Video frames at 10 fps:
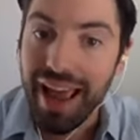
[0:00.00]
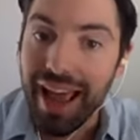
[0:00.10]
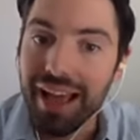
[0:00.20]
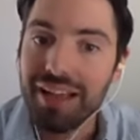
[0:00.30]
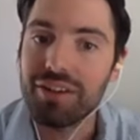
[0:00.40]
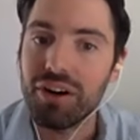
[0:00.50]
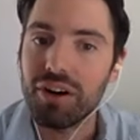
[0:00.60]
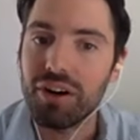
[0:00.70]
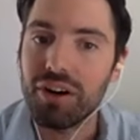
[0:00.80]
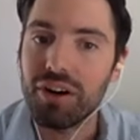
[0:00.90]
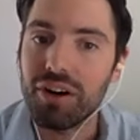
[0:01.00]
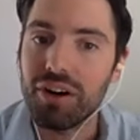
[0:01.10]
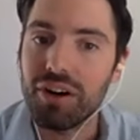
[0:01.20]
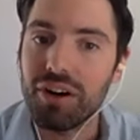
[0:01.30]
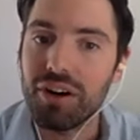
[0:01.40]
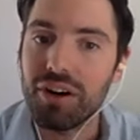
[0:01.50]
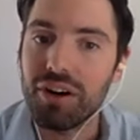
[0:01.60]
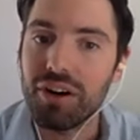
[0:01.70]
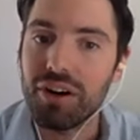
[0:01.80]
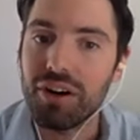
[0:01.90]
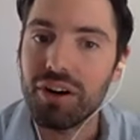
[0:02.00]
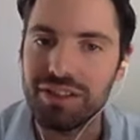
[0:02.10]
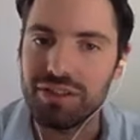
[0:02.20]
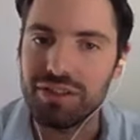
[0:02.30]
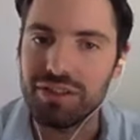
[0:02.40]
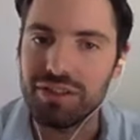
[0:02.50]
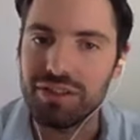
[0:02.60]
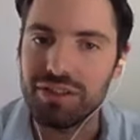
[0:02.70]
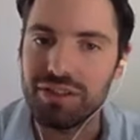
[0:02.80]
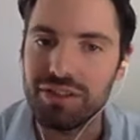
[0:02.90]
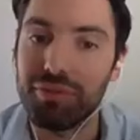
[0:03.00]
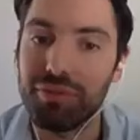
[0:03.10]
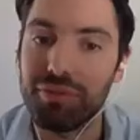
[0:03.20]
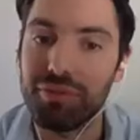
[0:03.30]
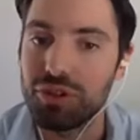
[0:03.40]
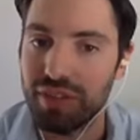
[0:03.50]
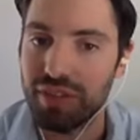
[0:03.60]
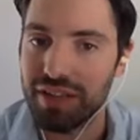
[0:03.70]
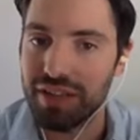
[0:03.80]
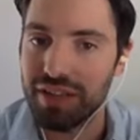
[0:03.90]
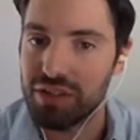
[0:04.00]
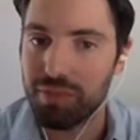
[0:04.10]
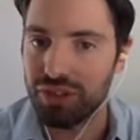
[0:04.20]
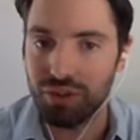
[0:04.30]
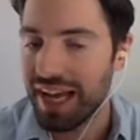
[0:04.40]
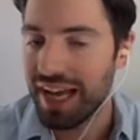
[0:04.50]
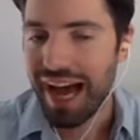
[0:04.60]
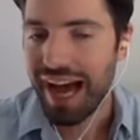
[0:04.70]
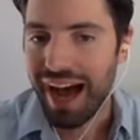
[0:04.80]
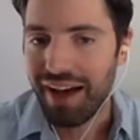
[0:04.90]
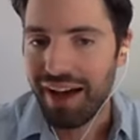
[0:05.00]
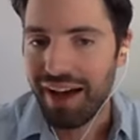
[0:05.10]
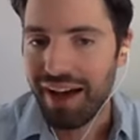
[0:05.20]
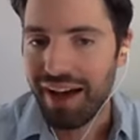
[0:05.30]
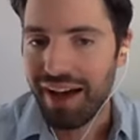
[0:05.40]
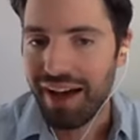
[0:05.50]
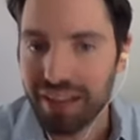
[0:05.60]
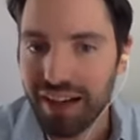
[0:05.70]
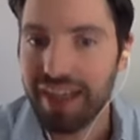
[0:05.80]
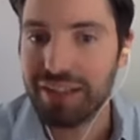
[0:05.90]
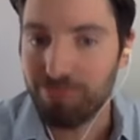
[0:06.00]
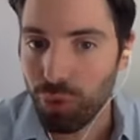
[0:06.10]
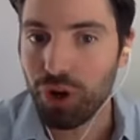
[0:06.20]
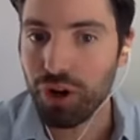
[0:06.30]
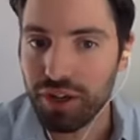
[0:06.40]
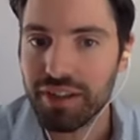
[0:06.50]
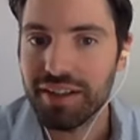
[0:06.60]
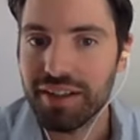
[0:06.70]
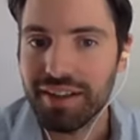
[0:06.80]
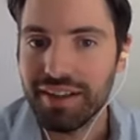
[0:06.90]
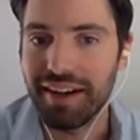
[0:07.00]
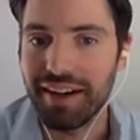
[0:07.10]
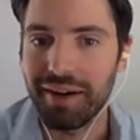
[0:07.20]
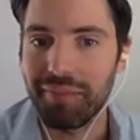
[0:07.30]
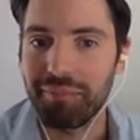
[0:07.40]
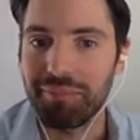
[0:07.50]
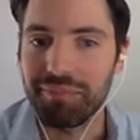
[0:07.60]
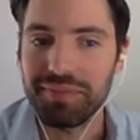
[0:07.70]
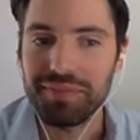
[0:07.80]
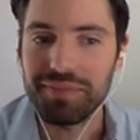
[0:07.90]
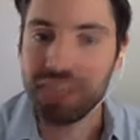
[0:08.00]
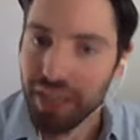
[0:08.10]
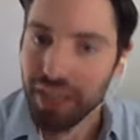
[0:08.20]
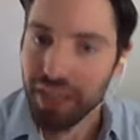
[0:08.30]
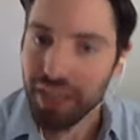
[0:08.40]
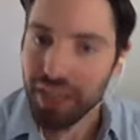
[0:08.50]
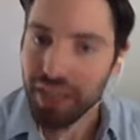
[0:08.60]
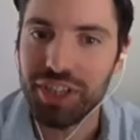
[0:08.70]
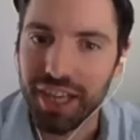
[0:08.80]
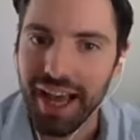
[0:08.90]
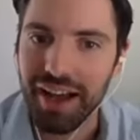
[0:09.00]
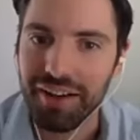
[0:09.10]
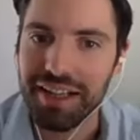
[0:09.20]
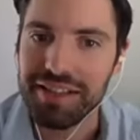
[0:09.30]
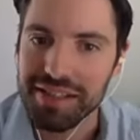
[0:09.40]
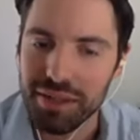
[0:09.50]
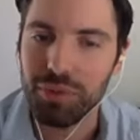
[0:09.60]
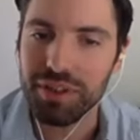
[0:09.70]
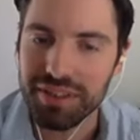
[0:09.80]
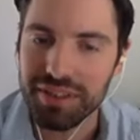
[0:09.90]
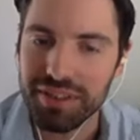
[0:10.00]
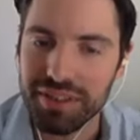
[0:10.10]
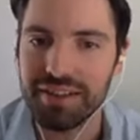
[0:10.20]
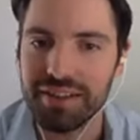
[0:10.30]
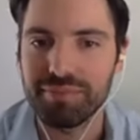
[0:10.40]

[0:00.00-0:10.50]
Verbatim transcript: and also using that to construct some kind of future that inspires you, I feel like this is the kind of work um, to come and check out and see what it's like.